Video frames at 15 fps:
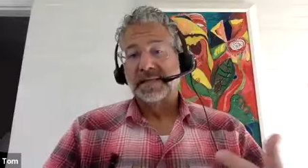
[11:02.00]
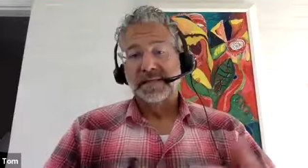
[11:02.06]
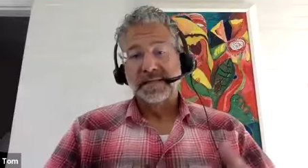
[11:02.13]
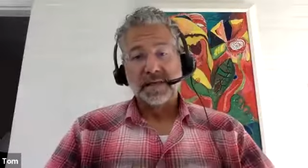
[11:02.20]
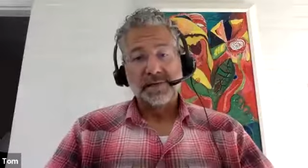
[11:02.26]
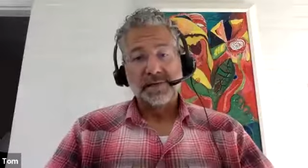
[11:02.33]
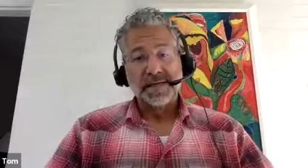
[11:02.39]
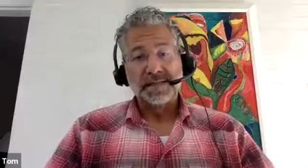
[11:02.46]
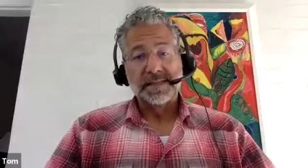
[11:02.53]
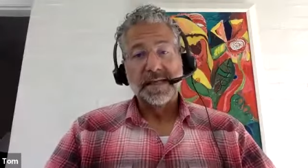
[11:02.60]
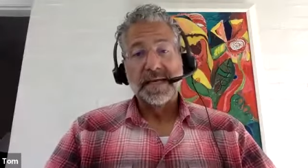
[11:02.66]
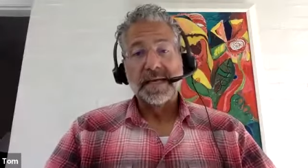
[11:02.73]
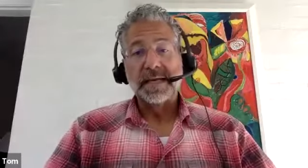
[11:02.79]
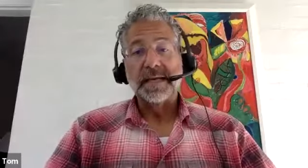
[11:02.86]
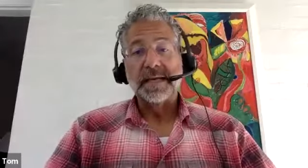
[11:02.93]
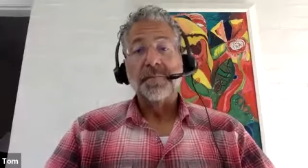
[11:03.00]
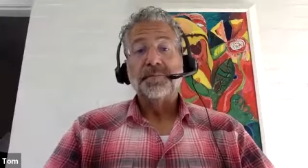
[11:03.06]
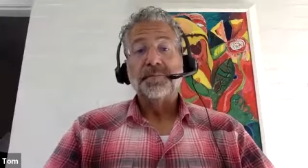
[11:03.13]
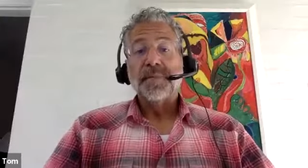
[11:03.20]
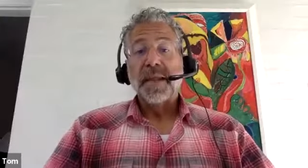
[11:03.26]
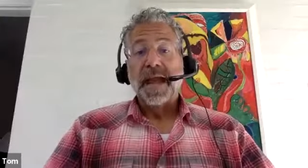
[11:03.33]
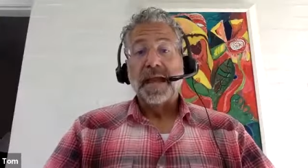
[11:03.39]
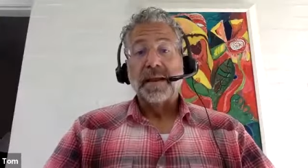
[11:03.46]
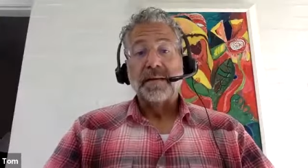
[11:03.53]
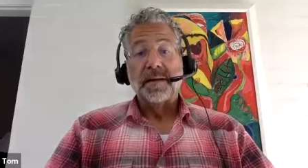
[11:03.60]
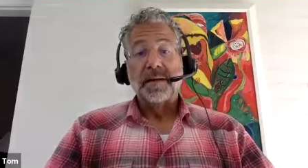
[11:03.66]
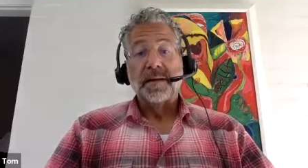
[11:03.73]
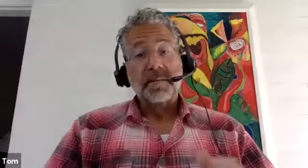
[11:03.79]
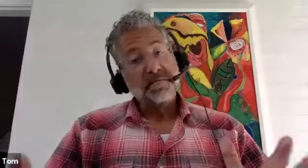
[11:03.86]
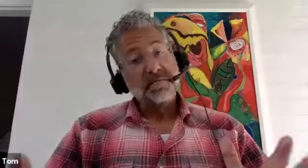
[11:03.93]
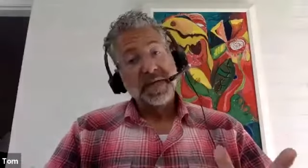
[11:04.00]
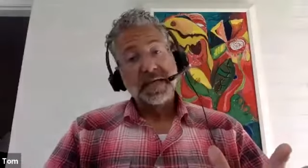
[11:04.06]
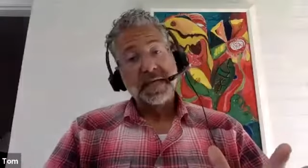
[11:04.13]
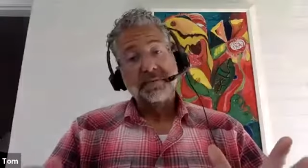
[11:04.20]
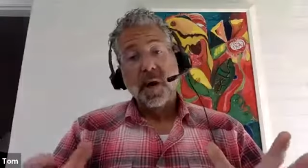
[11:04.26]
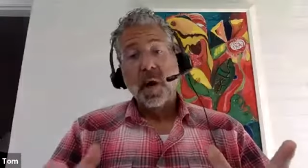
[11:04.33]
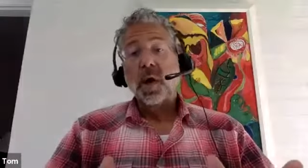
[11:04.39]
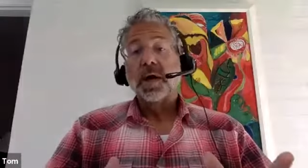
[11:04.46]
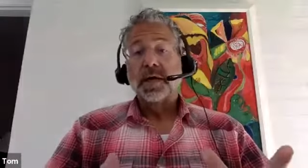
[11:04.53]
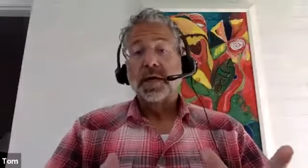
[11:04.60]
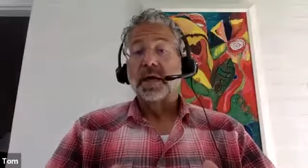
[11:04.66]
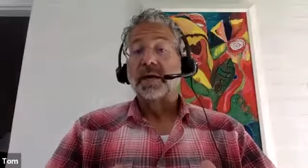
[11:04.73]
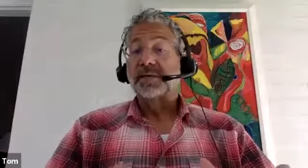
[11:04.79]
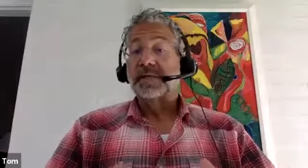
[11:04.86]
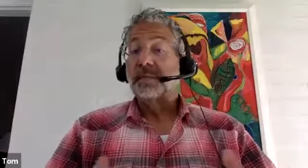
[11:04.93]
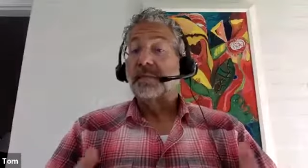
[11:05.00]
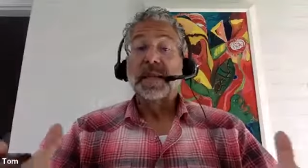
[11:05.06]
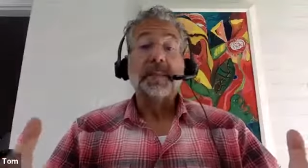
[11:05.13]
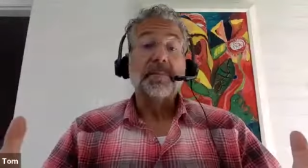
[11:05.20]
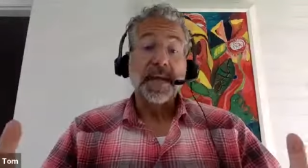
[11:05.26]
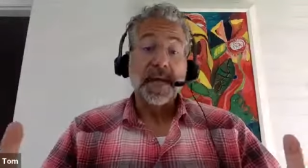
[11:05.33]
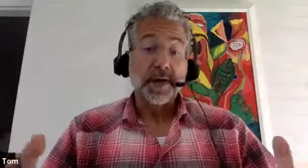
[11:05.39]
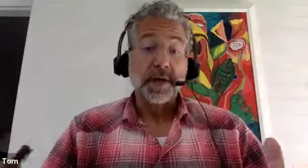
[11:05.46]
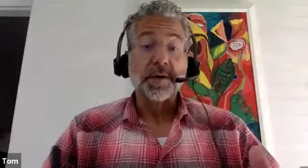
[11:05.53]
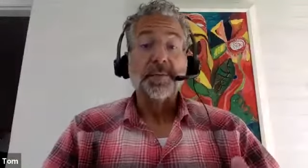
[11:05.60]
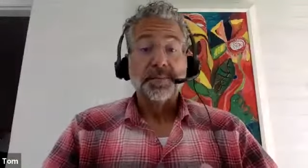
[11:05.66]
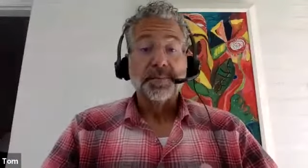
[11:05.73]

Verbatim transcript: a Series C, and be part of something bigger.